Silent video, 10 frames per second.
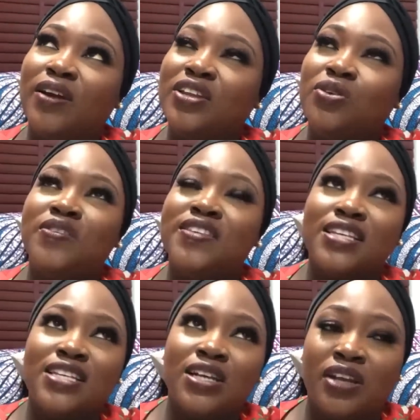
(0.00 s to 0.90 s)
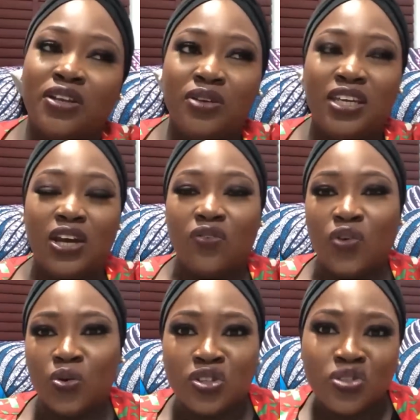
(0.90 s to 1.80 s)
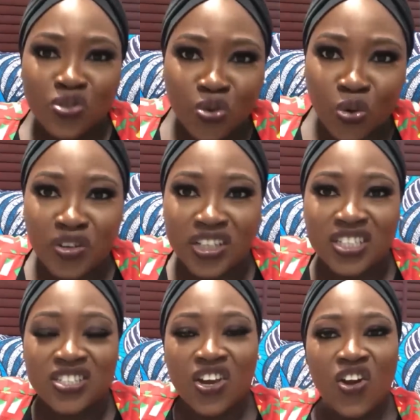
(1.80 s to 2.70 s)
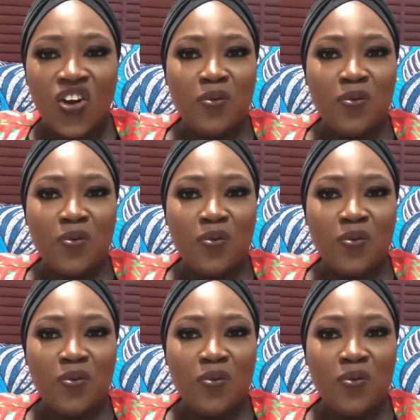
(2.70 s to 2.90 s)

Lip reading: when you sit down and you hear all the stories,